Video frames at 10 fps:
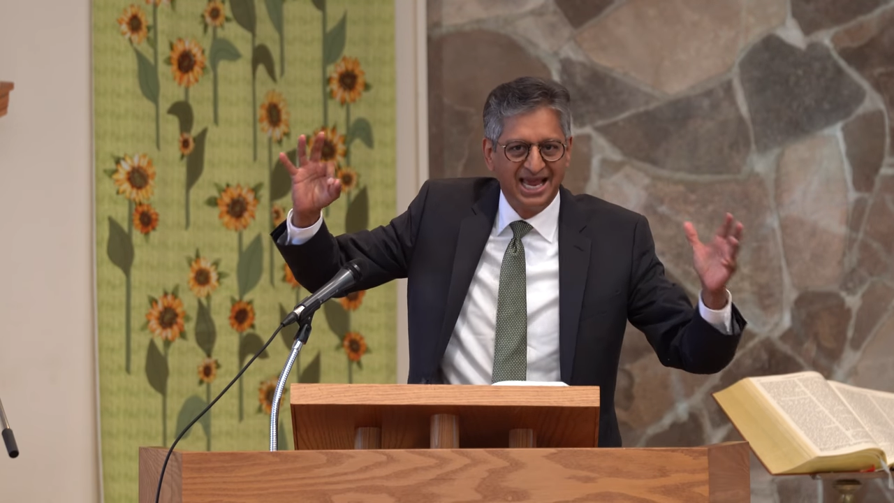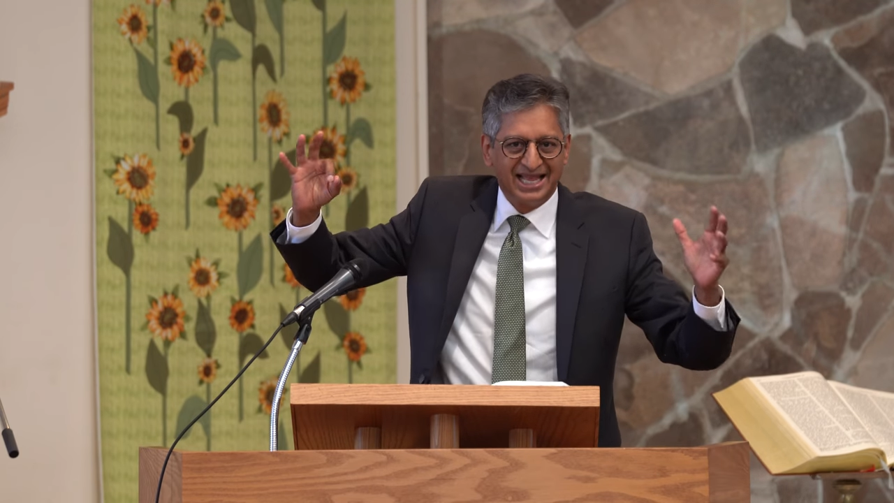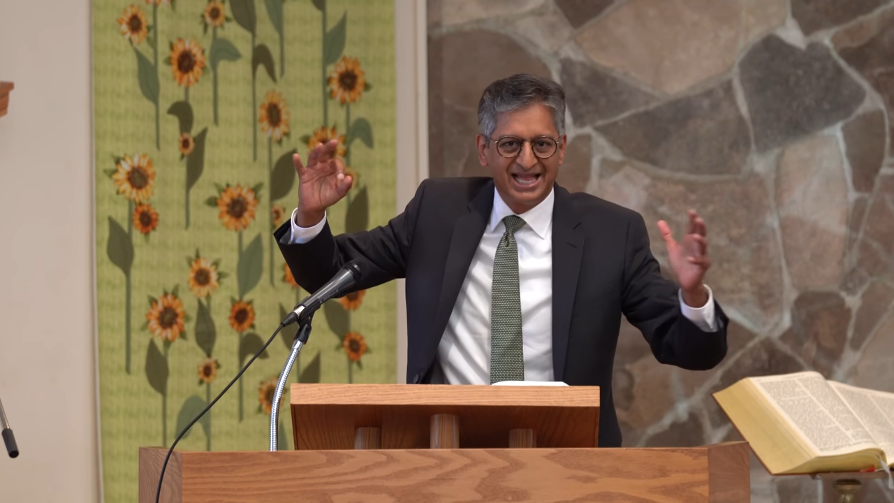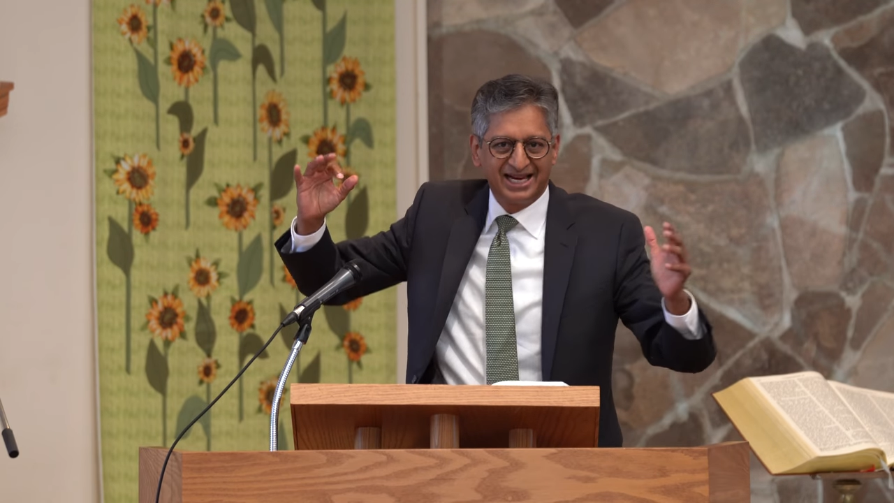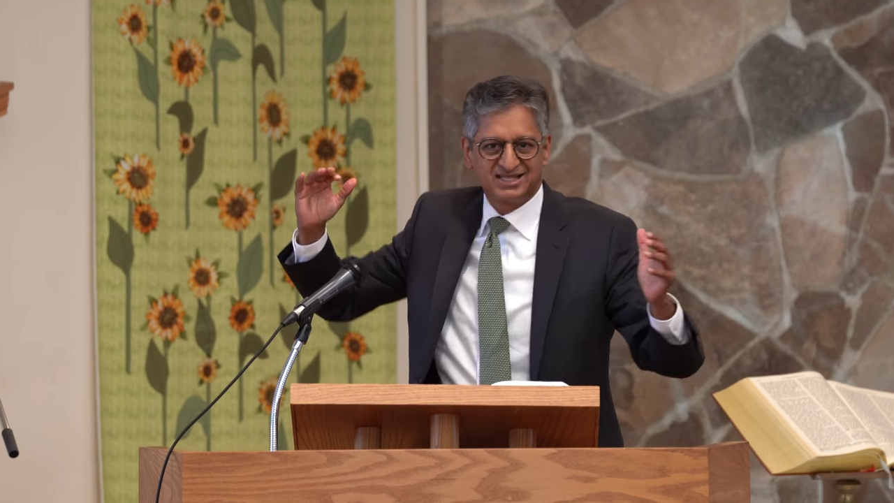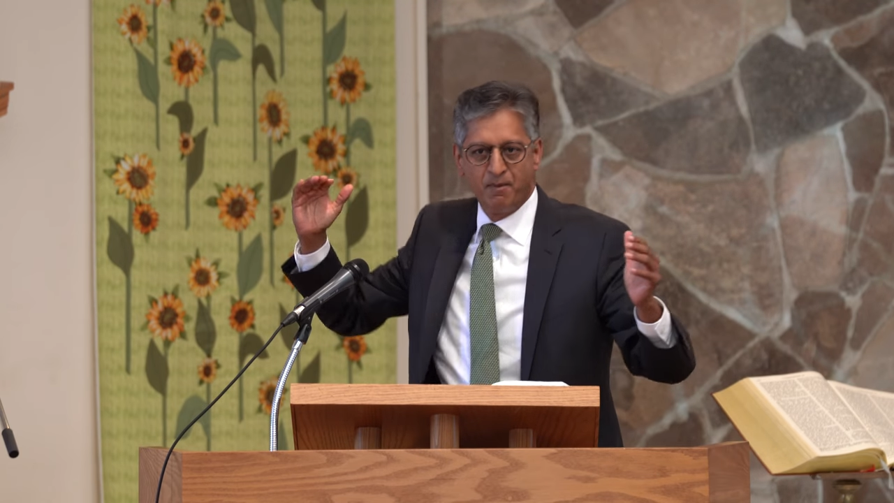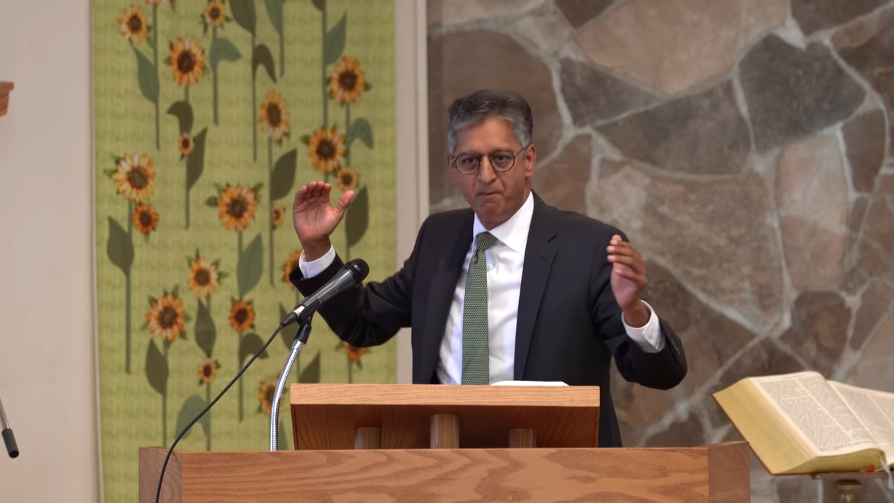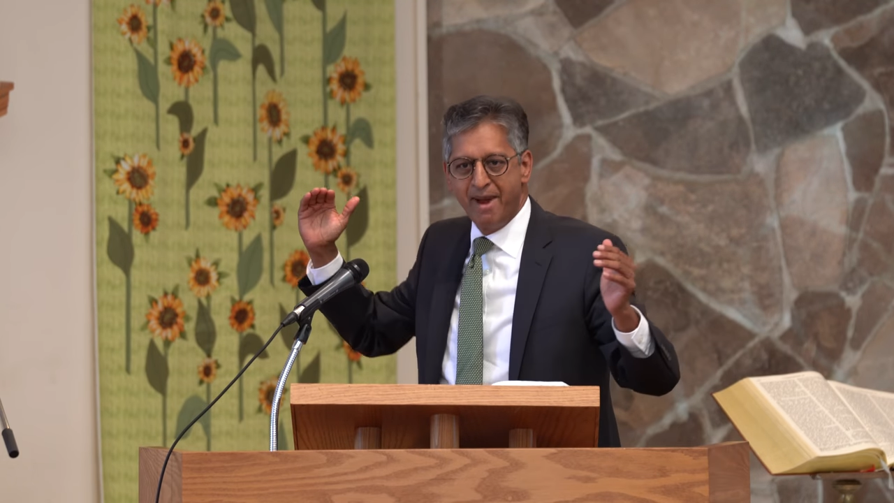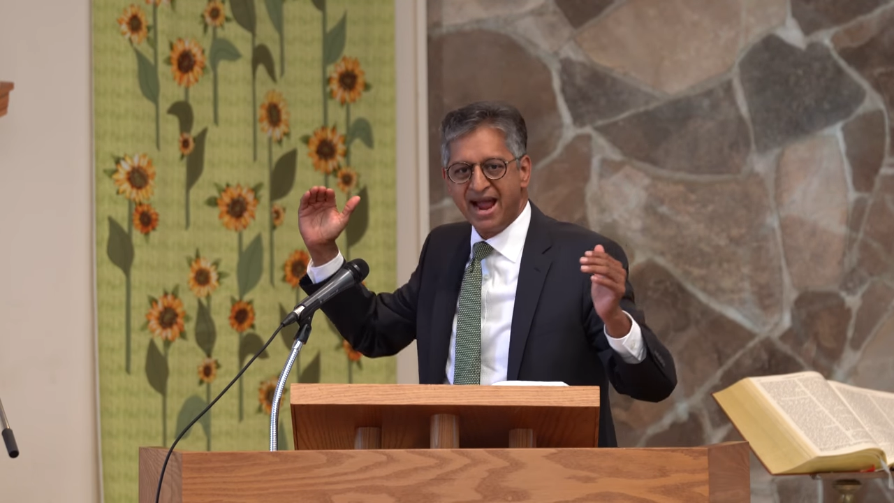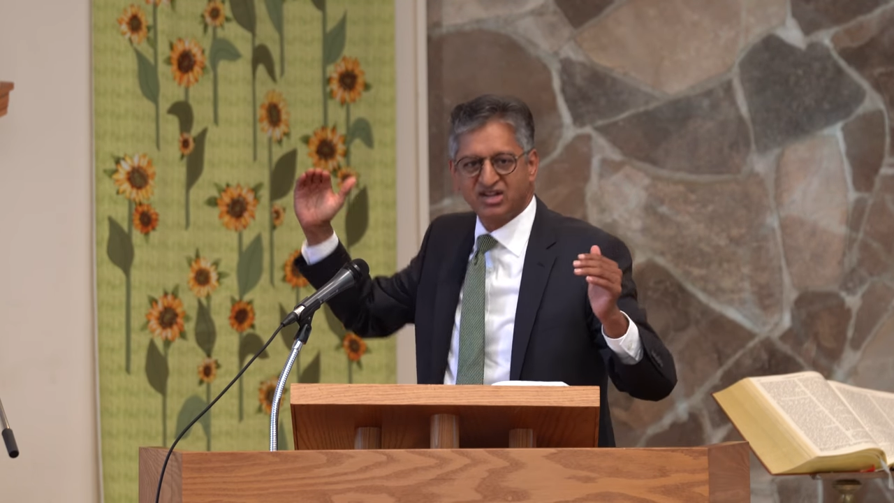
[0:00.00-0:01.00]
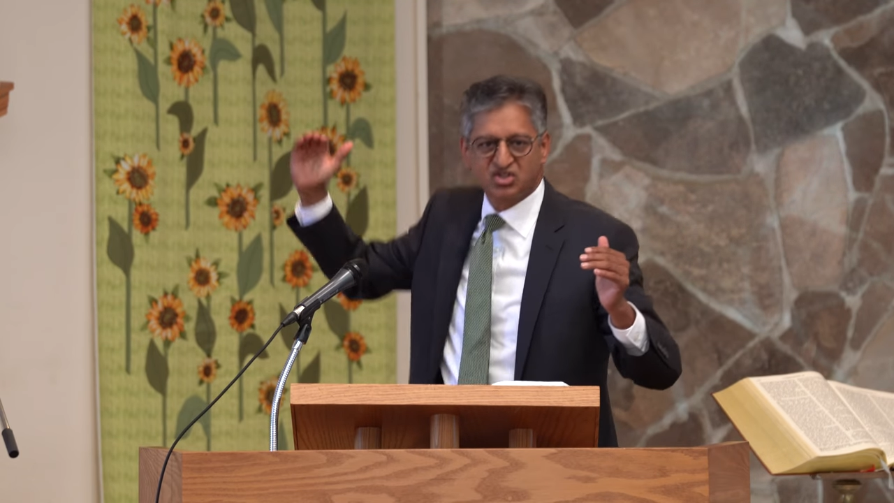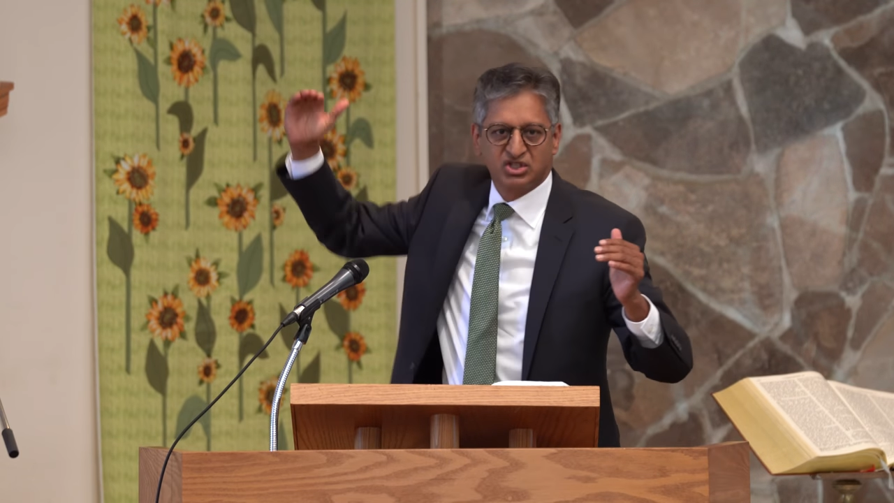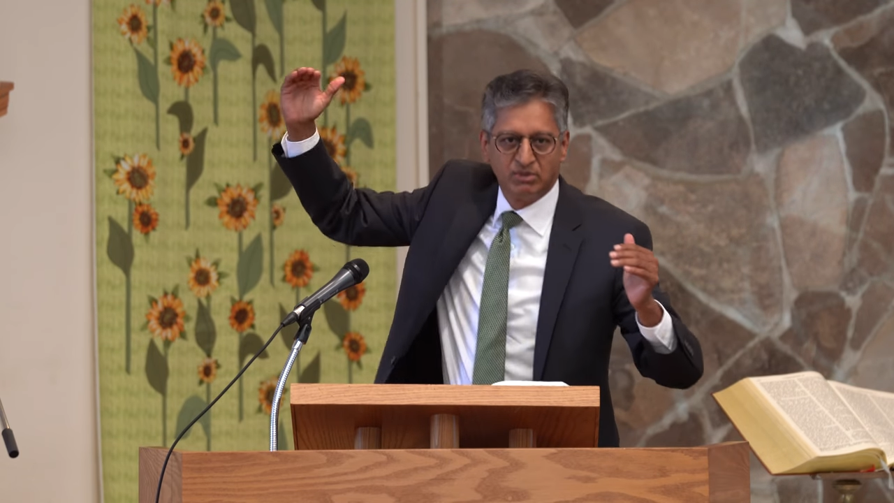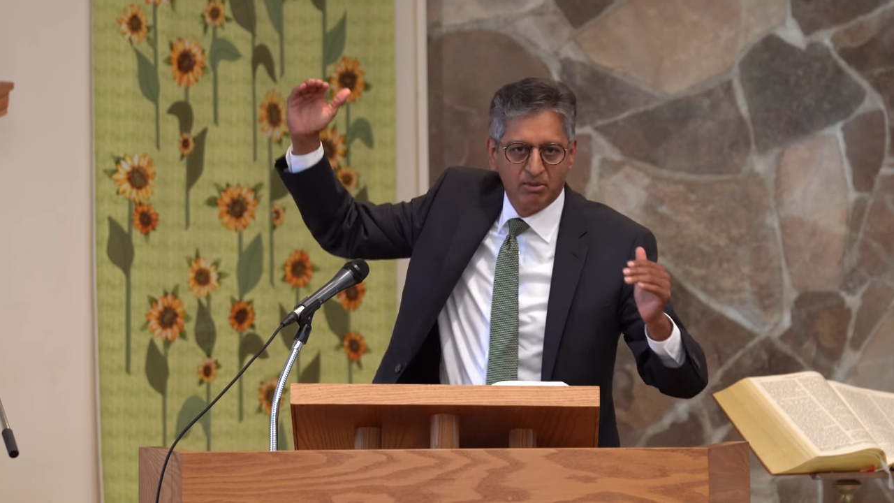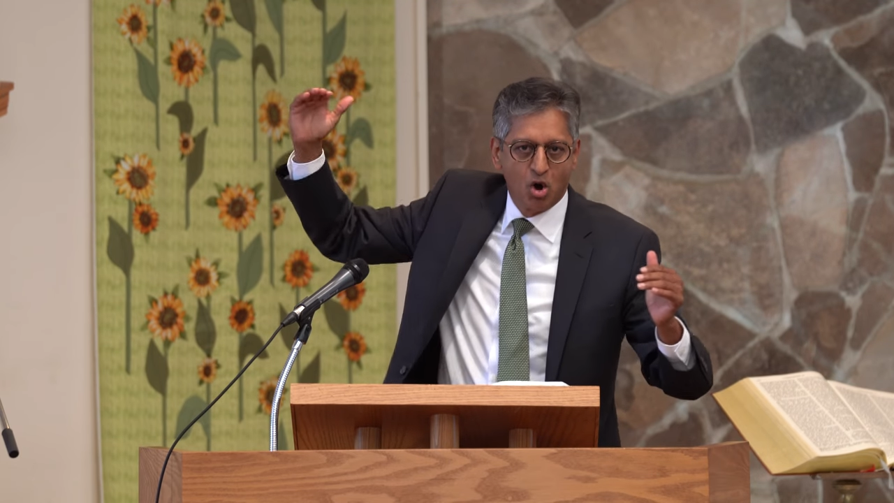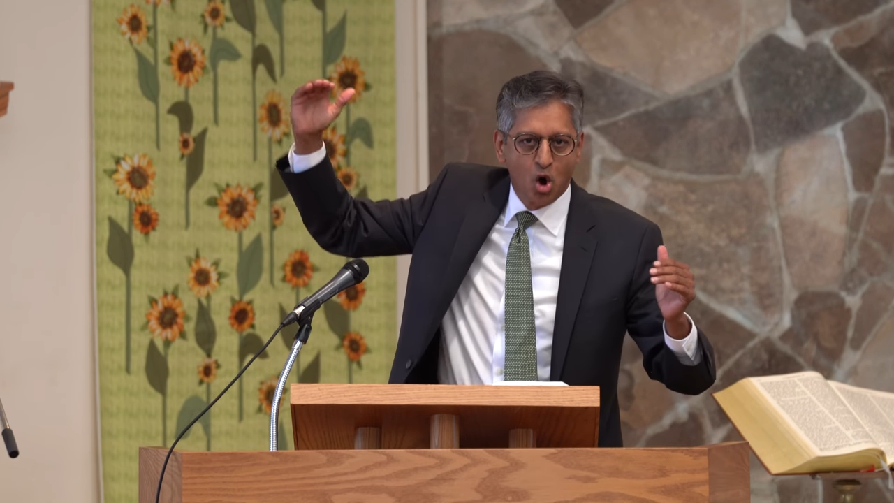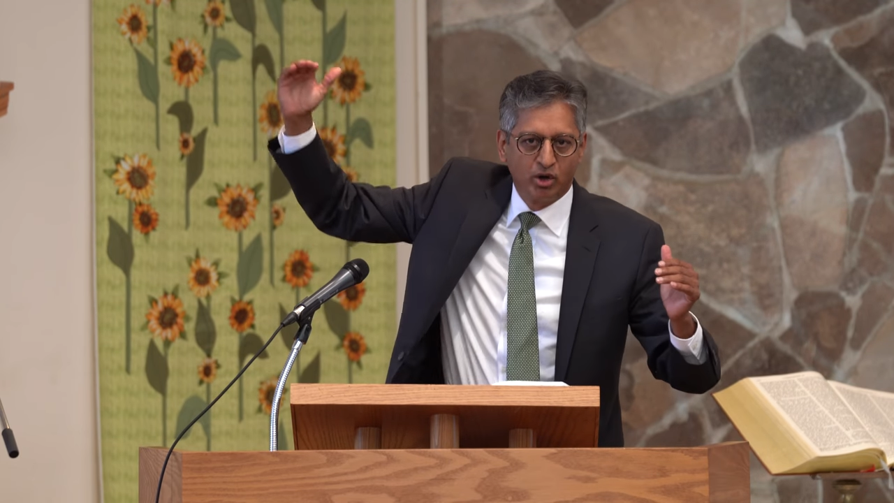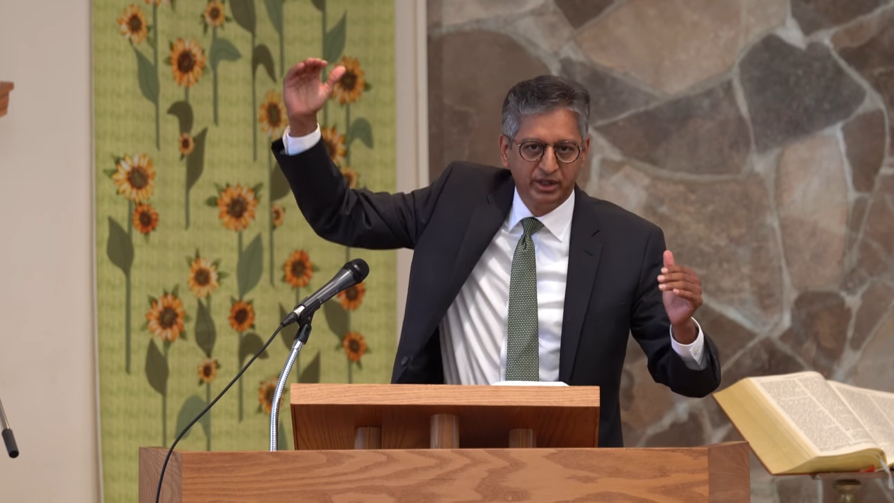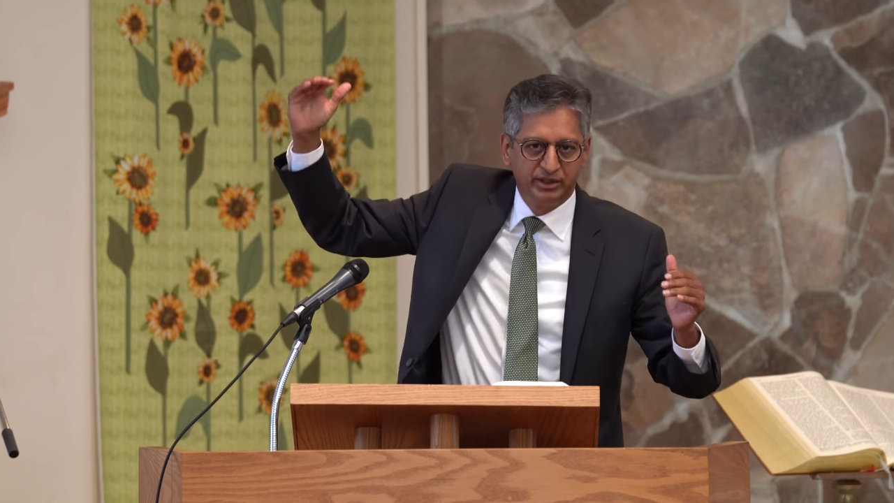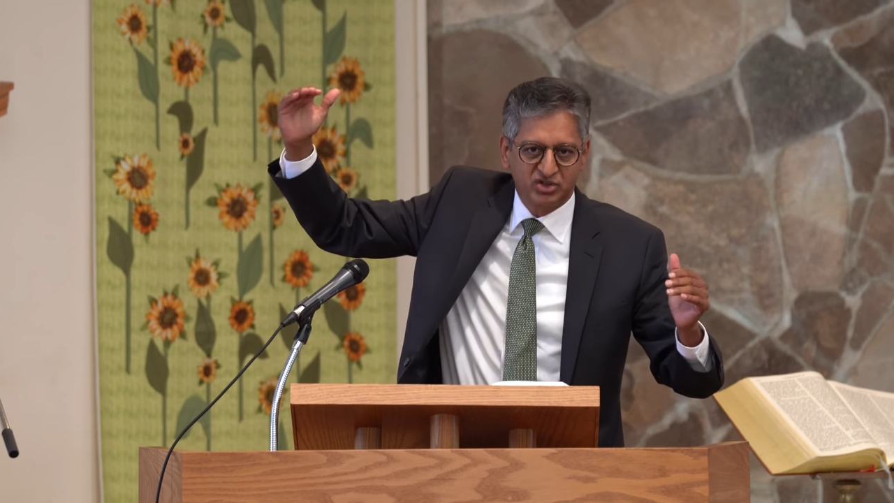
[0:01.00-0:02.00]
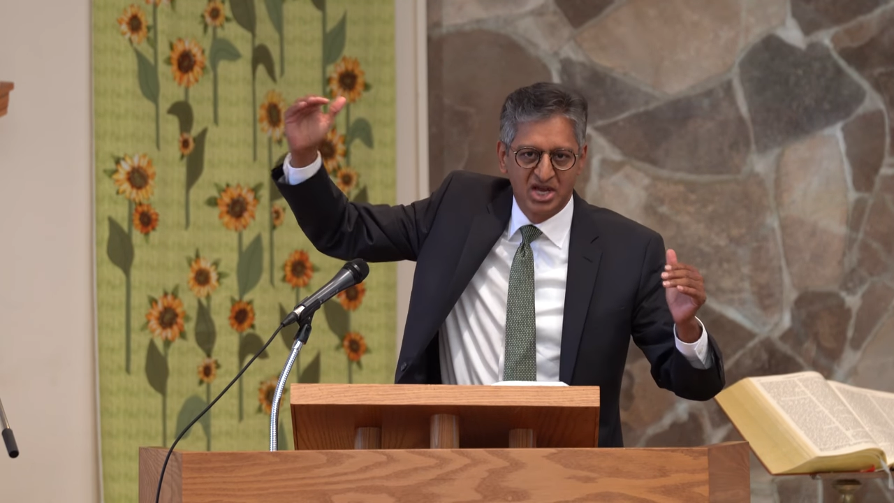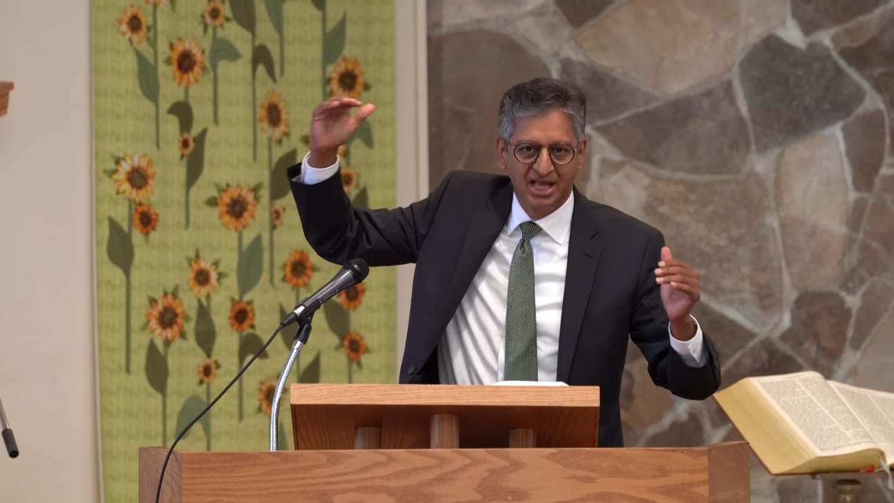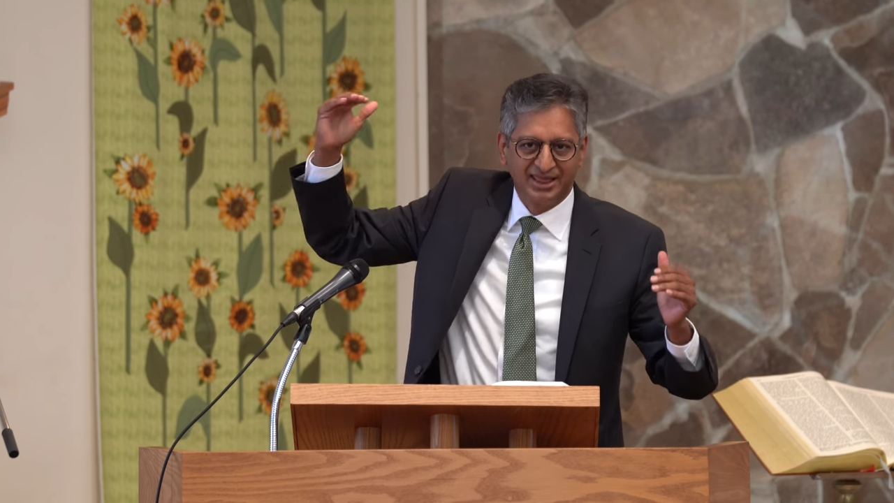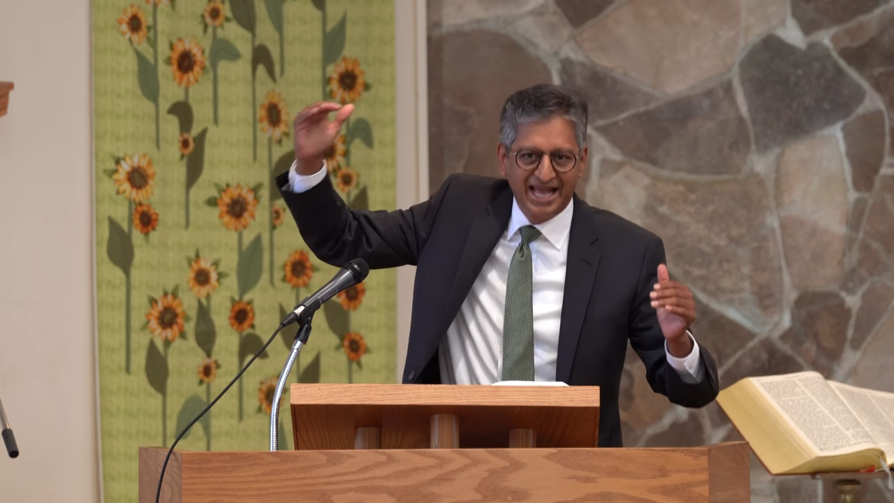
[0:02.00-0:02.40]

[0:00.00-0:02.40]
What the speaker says: and that is the maximum holiness